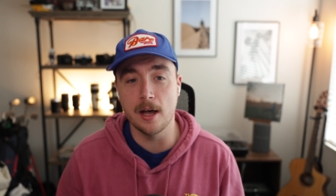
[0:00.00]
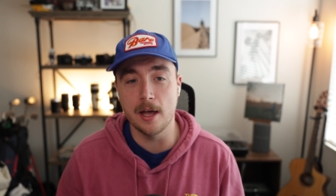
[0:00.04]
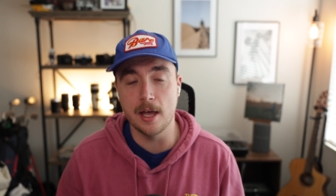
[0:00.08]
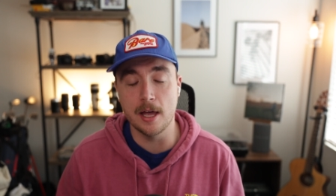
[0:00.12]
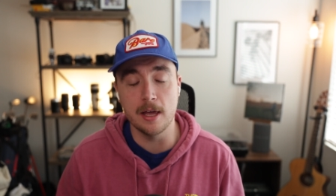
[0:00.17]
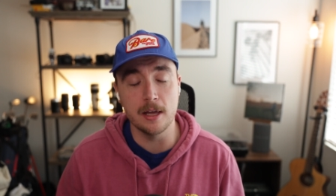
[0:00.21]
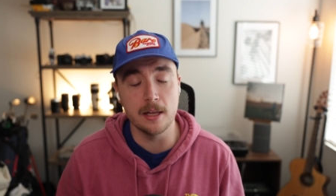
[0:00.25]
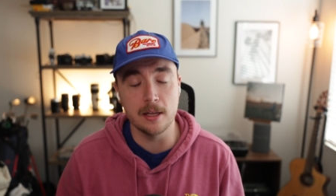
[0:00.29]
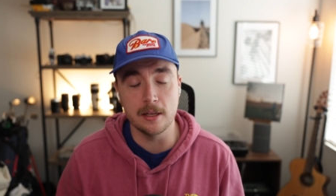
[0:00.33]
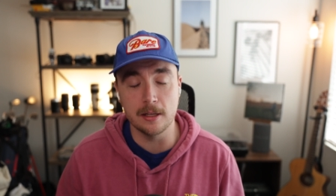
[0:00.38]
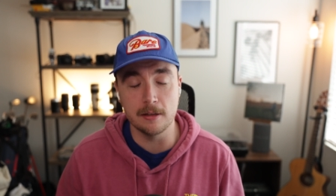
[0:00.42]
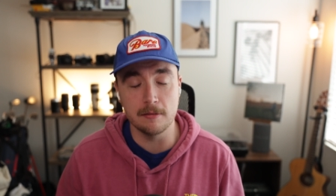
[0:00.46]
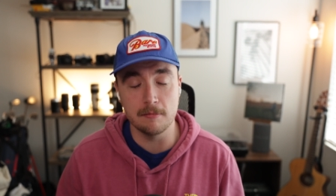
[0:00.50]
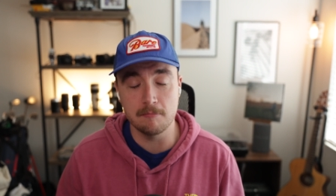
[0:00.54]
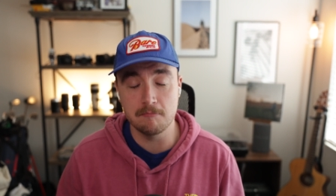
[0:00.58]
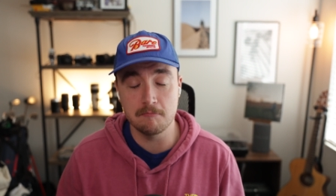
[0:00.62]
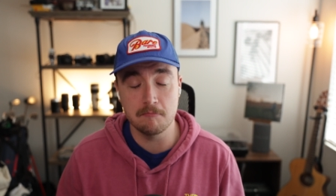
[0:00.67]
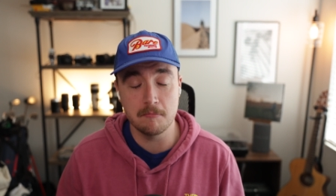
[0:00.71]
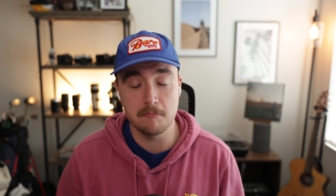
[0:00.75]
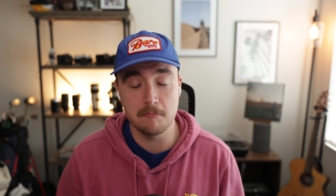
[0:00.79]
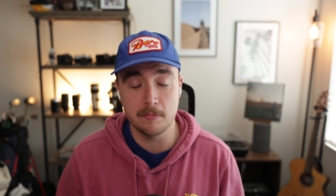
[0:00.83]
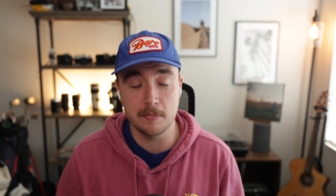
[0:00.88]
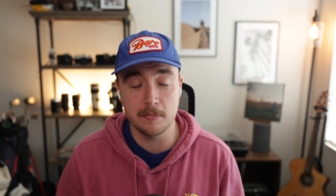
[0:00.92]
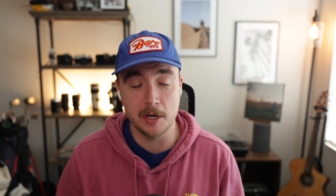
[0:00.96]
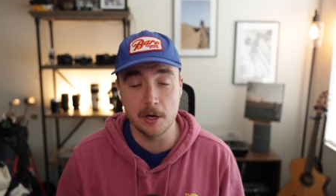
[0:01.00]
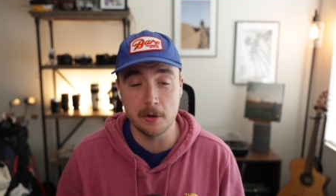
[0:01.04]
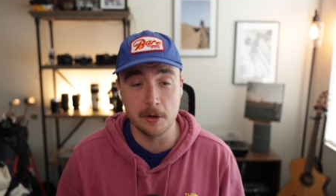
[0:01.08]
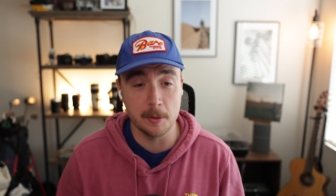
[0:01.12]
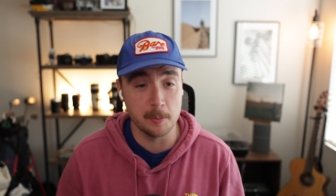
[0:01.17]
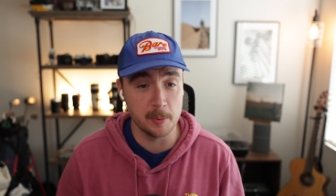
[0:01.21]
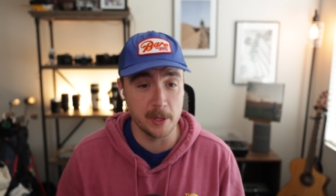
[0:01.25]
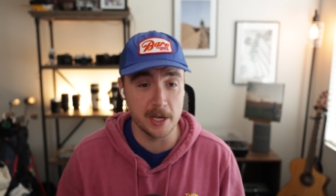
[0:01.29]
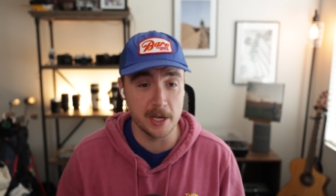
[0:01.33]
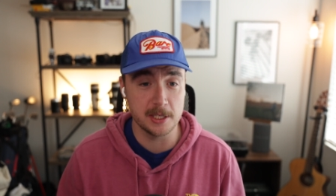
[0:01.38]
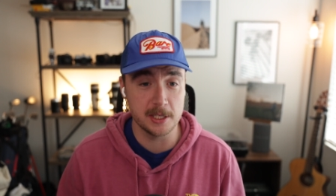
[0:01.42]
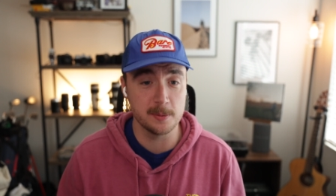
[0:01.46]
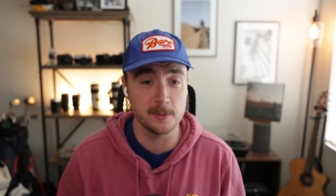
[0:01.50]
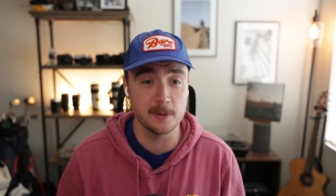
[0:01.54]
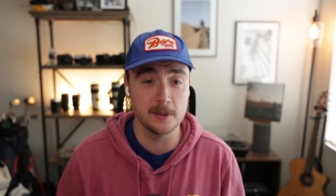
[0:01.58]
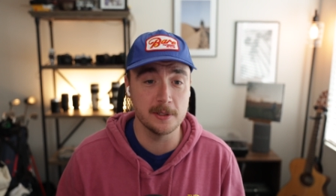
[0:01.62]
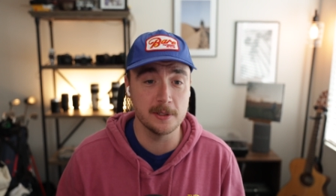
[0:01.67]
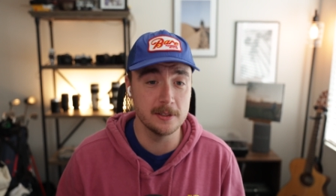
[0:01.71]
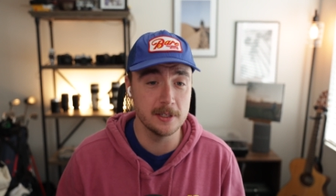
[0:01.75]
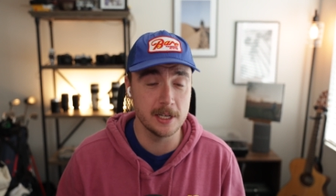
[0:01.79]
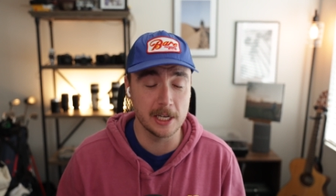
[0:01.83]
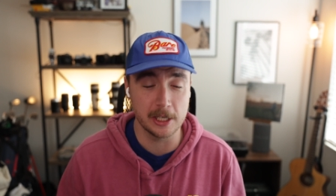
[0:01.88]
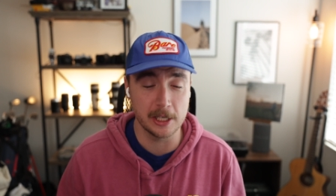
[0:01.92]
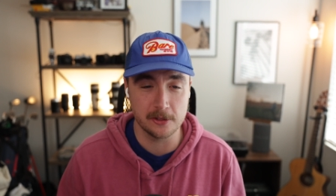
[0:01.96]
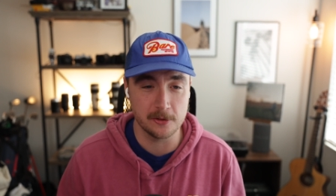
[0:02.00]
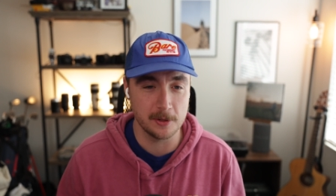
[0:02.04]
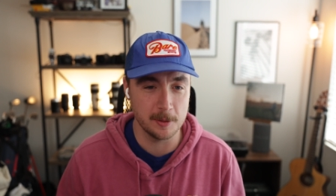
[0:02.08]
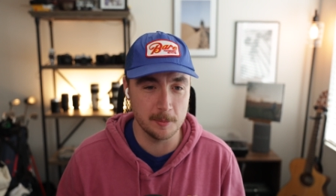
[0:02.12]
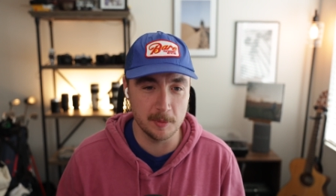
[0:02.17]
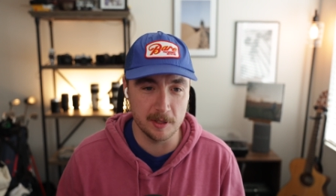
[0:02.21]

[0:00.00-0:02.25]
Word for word: eh, irreplaceable, extremely